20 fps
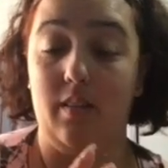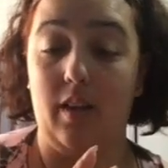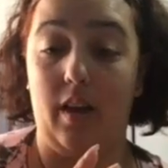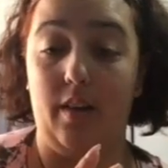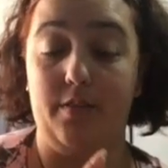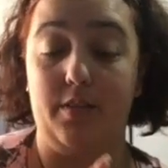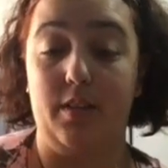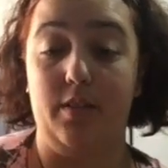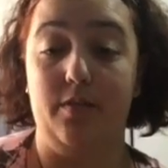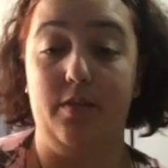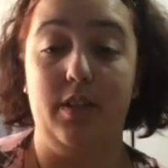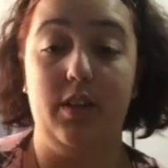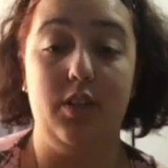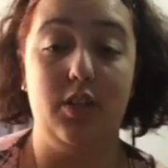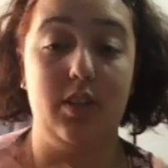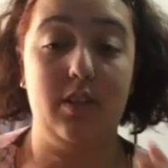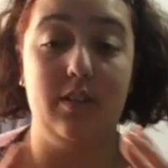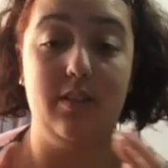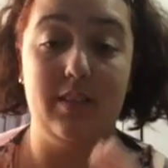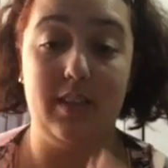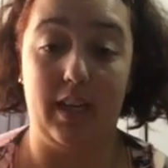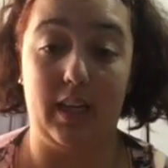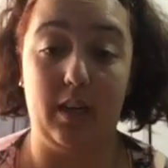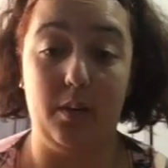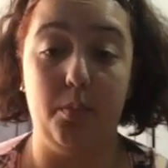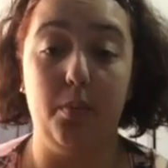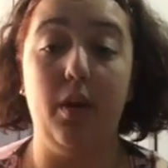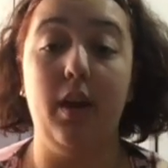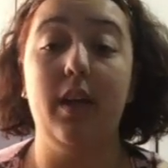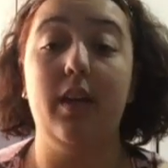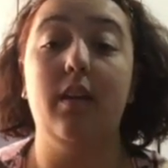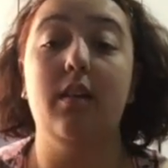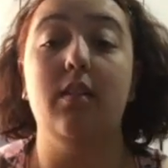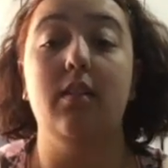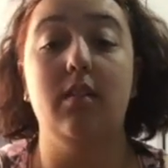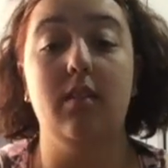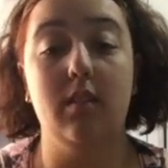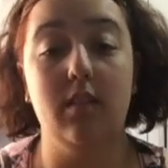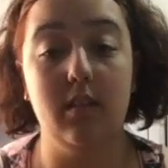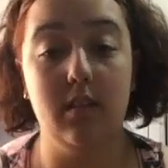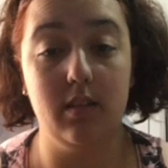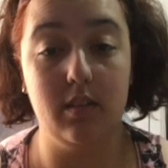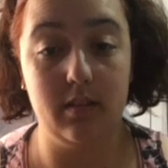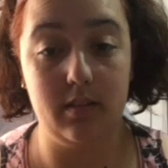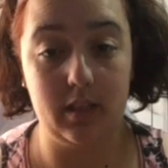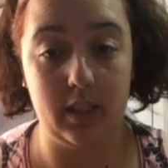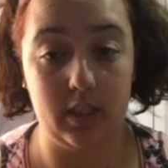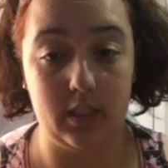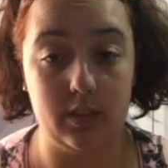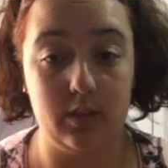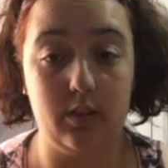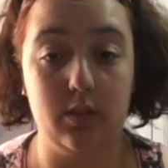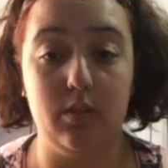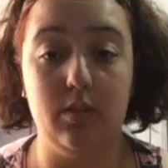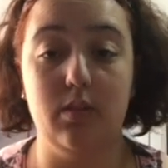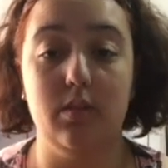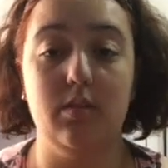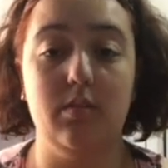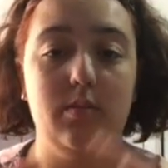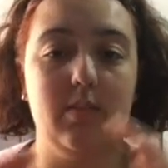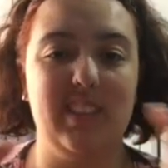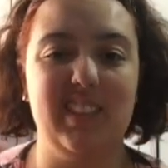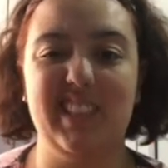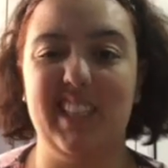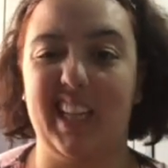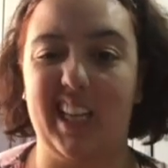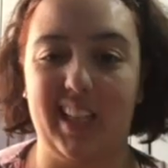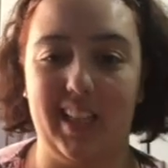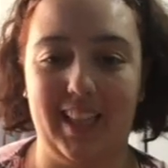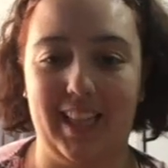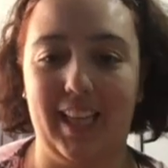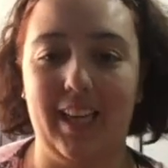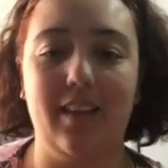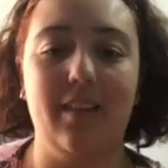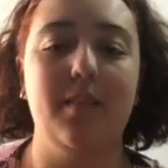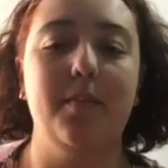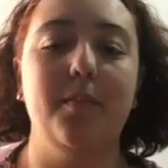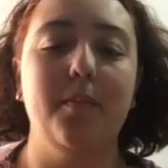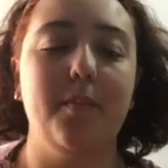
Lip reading: After you finish it, take a break, then do the second thing.